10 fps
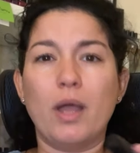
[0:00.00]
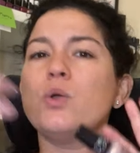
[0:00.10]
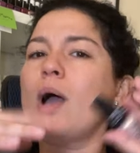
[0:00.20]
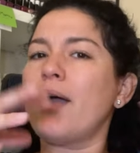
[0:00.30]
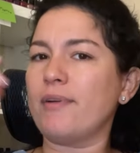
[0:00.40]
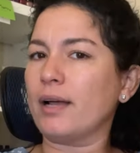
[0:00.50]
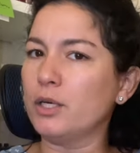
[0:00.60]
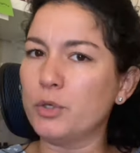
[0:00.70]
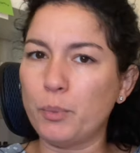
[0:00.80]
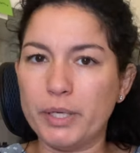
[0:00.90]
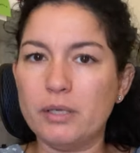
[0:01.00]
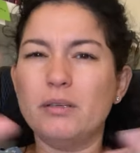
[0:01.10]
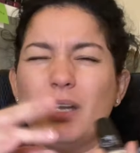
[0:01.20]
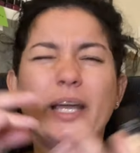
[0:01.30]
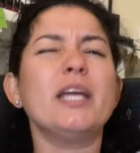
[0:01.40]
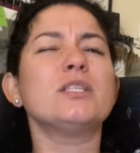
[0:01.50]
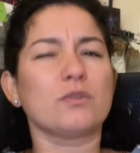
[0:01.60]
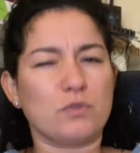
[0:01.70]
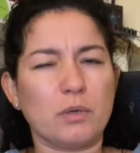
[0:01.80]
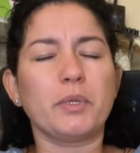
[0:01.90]
and you have a little bit, a hint of
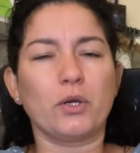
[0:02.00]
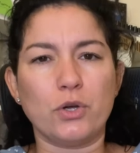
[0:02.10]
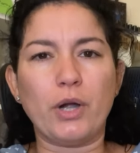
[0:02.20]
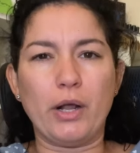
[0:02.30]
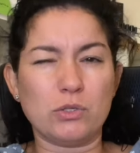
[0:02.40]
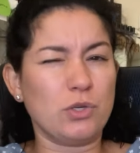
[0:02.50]
something on your nails,